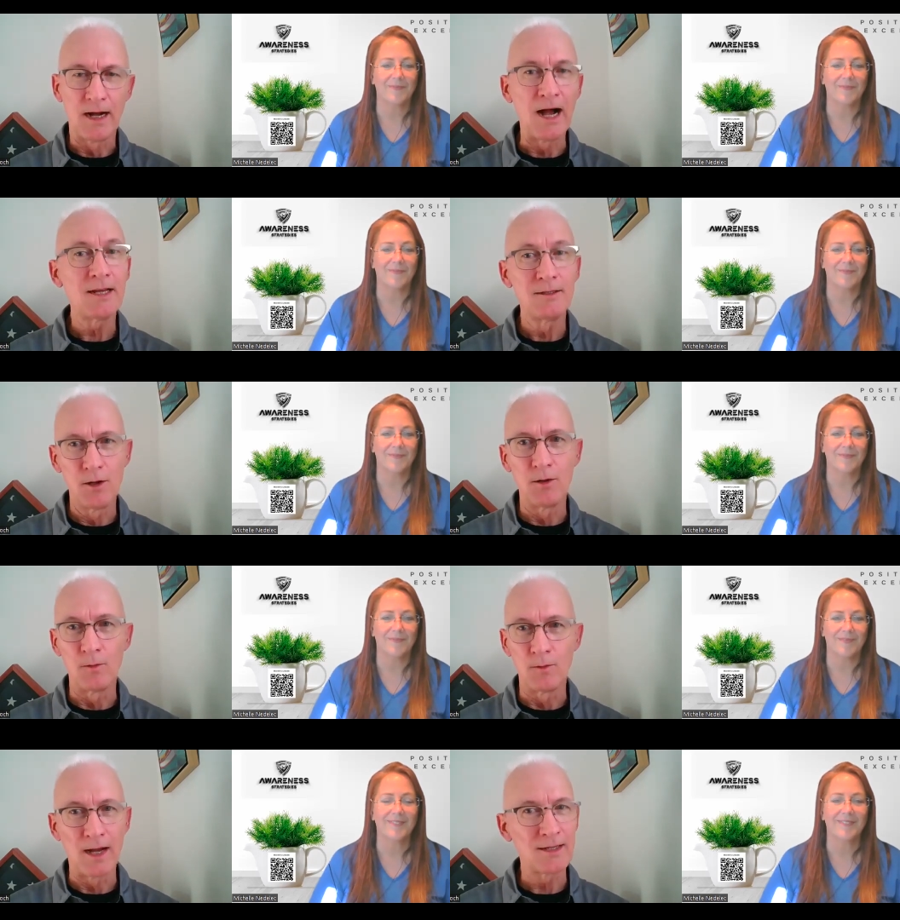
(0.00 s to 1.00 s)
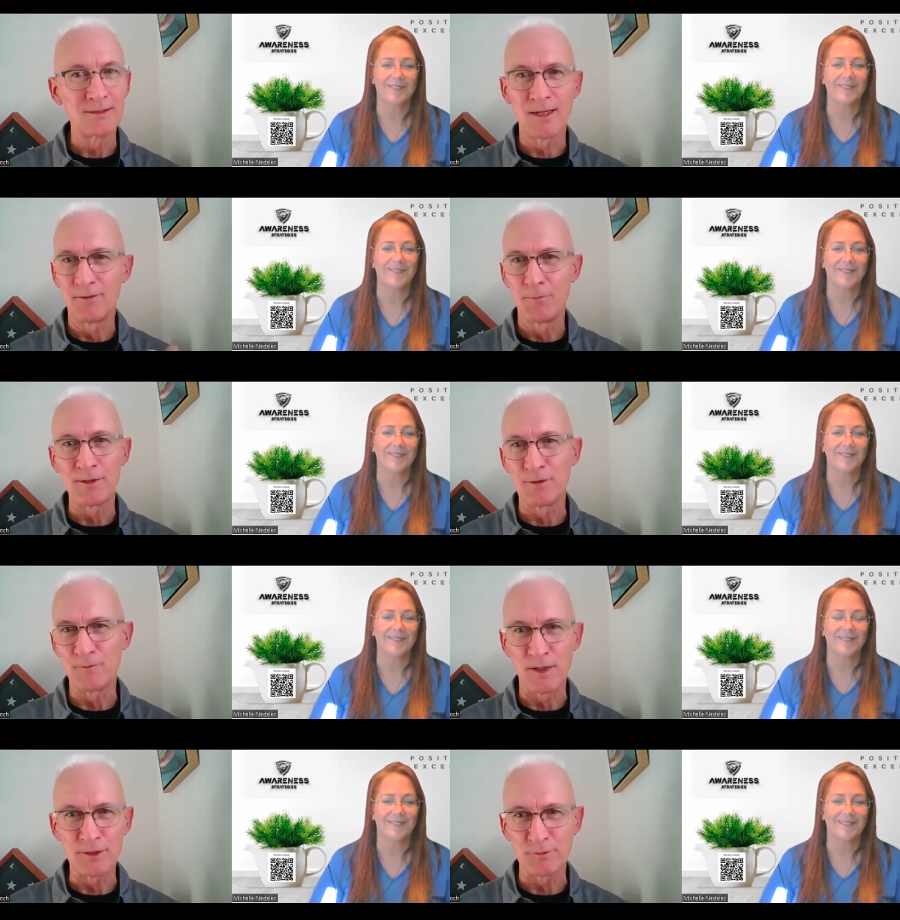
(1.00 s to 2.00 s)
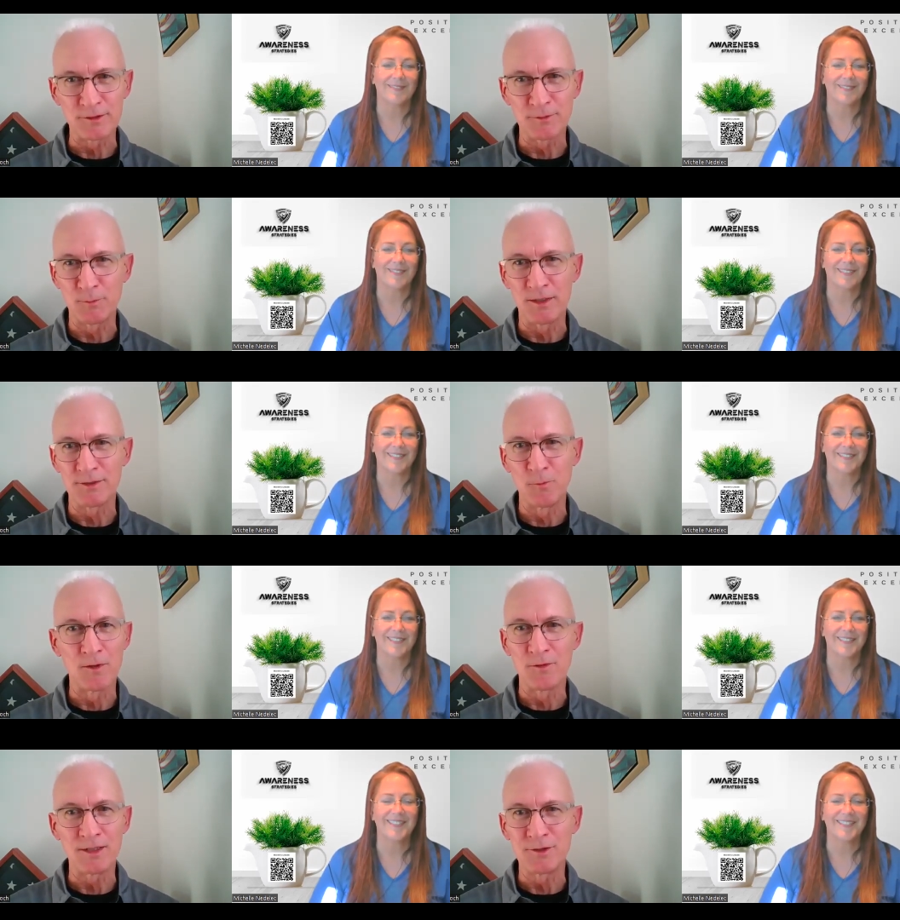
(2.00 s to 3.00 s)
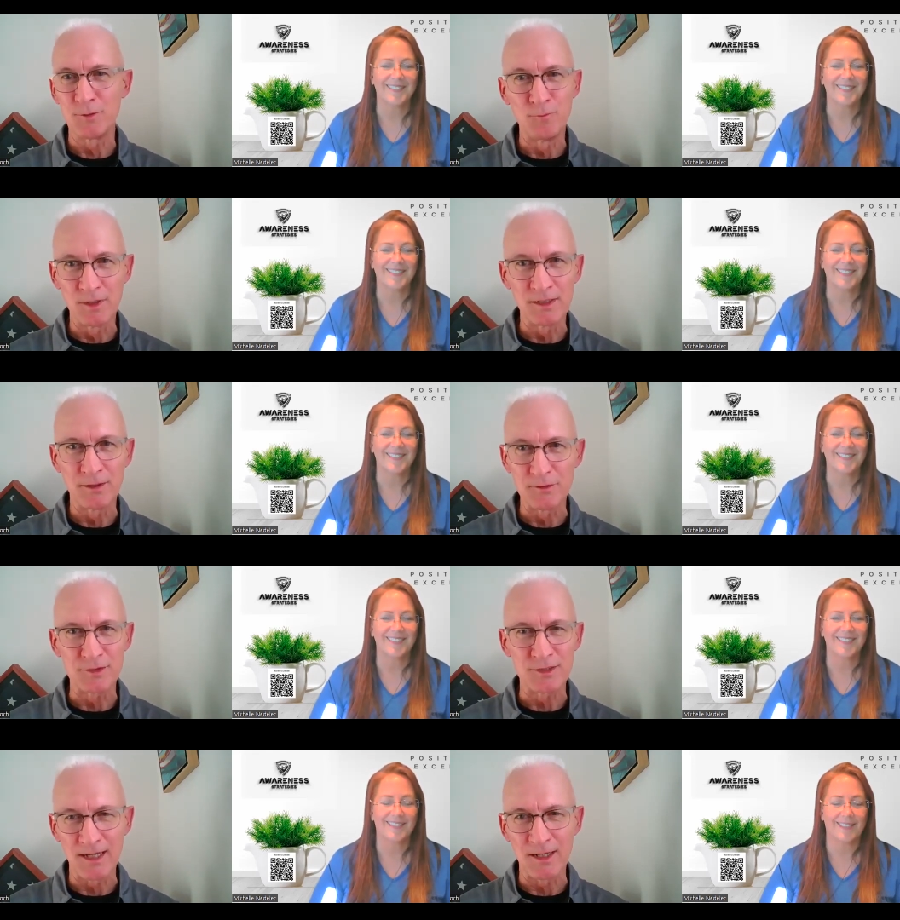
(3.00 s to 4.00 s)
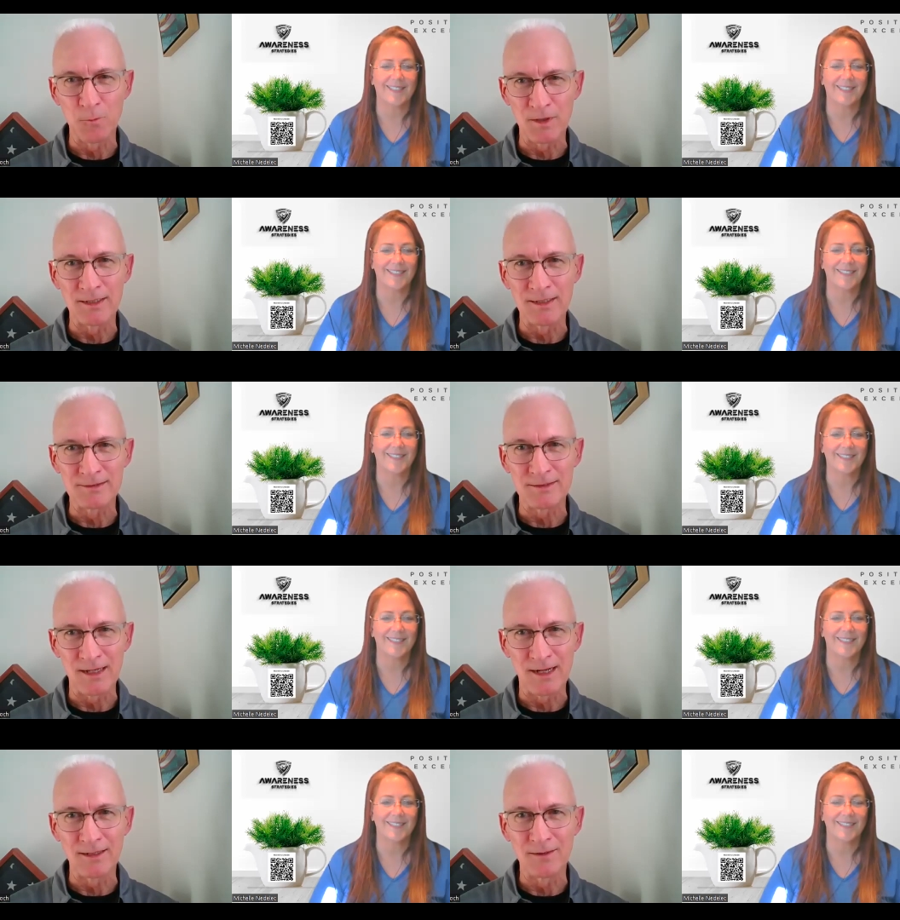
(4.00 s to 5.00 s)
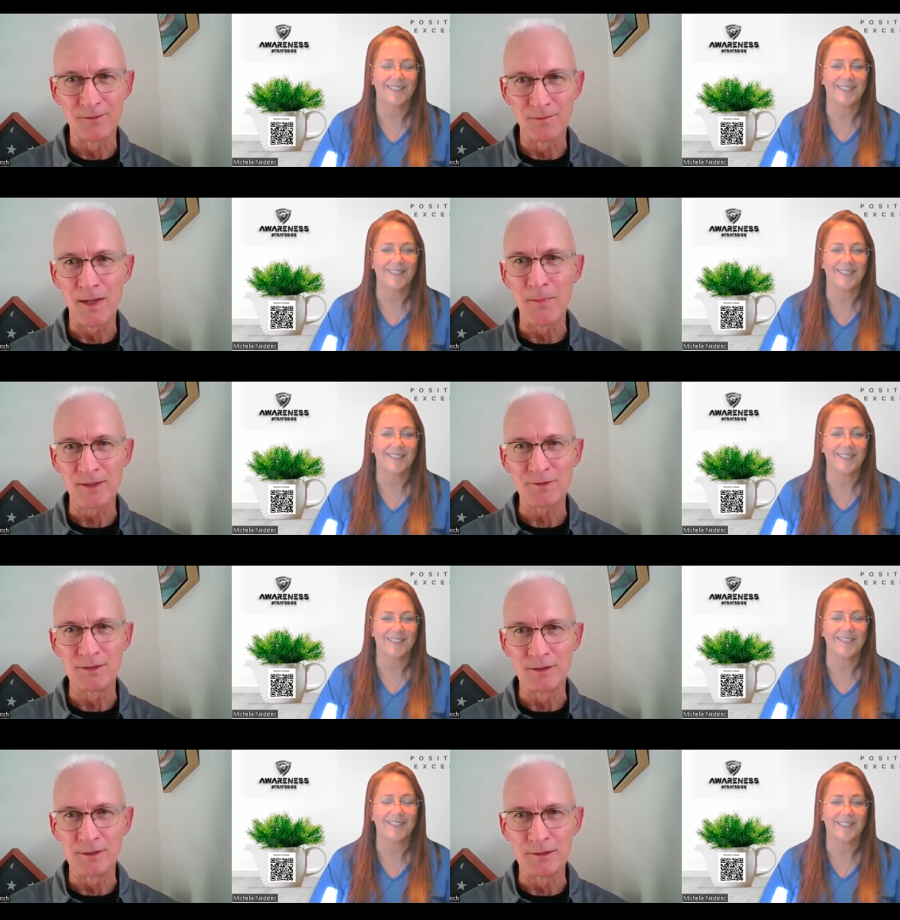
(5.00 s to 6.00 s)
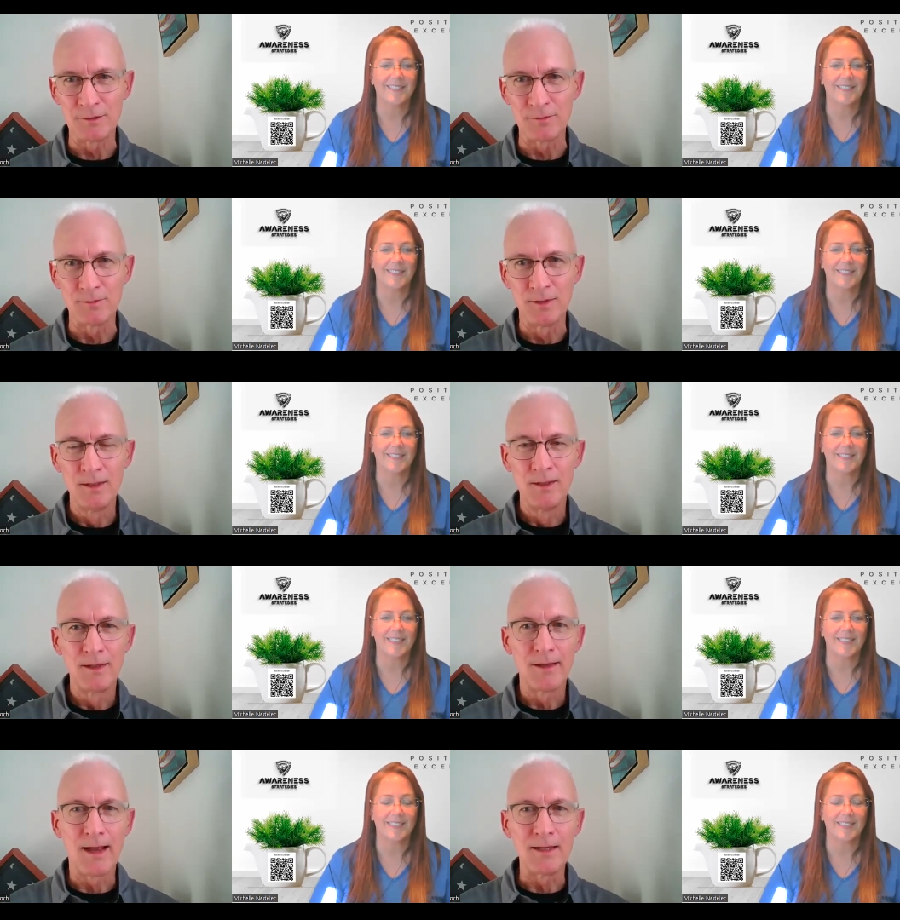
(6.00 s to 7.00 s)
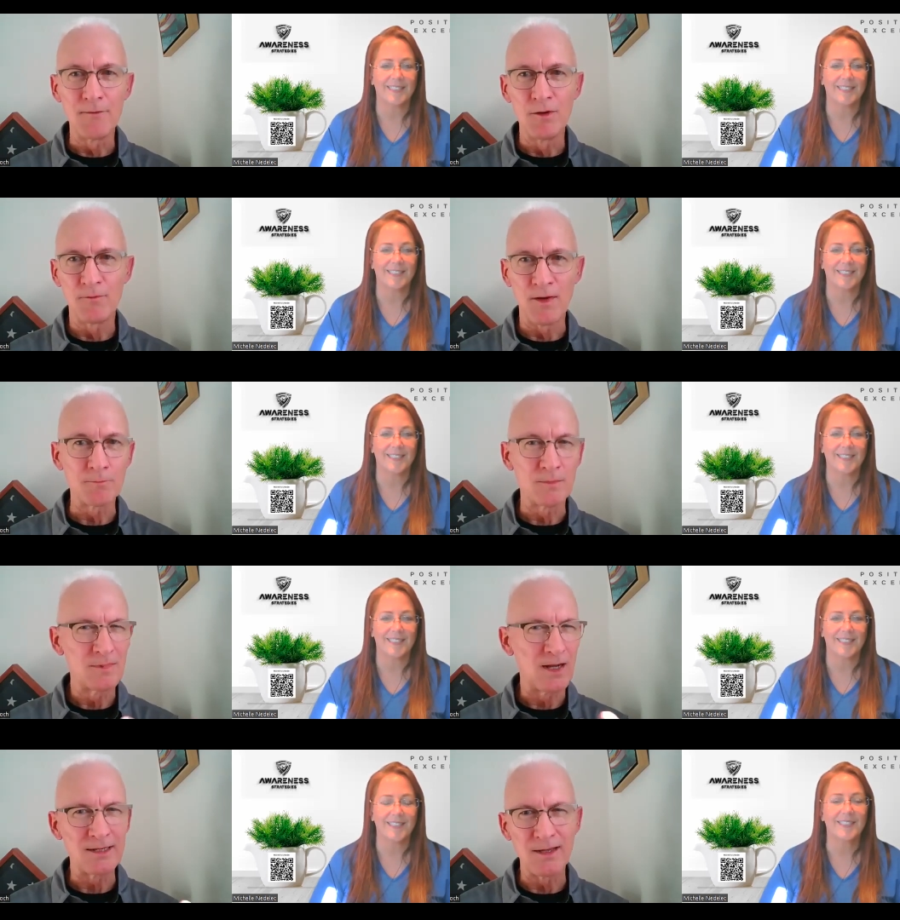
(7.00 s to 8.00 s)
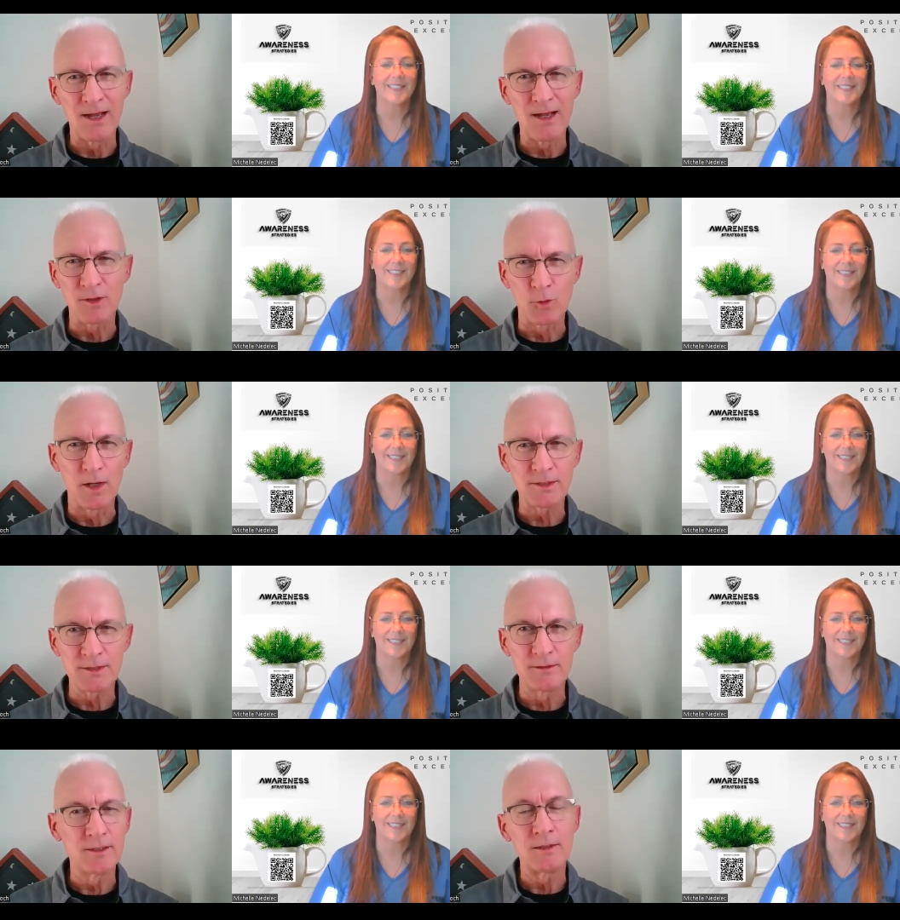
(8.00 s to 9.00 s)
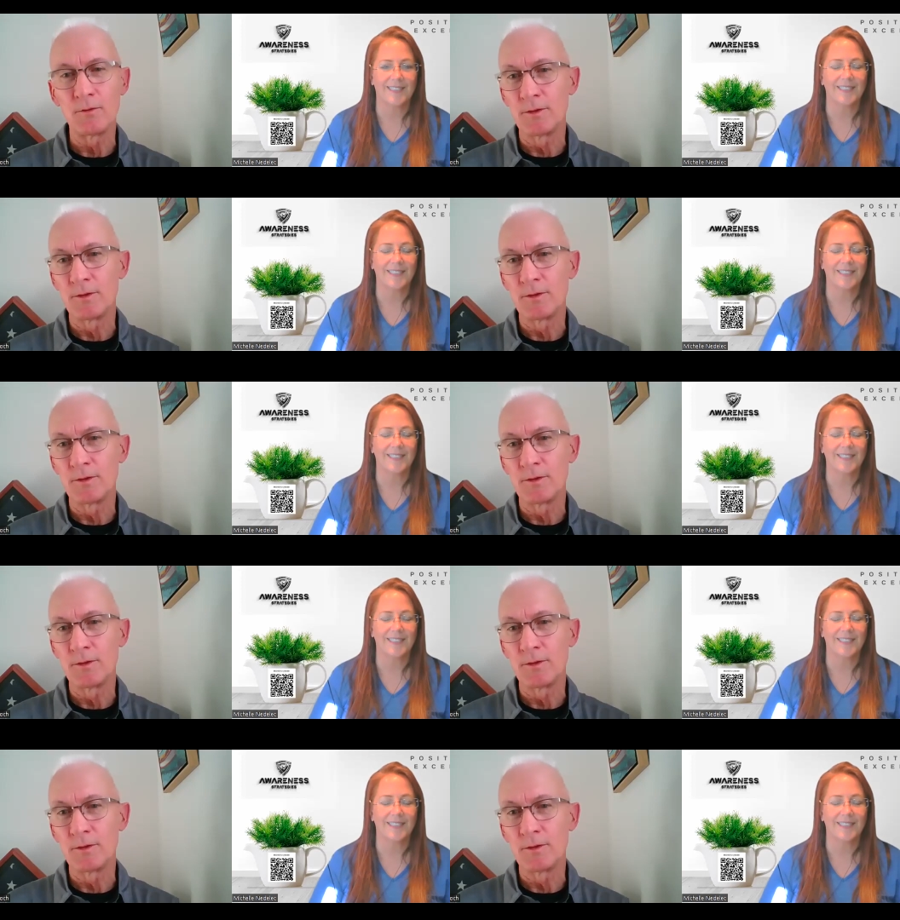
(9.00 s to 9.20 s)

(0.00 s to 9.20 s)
Speaker 1: I know, I can tell by your facial expression whether or not you really understand what it is that I, I'm asking you to do. Yeah. And even if I'm, I, I have a question, then,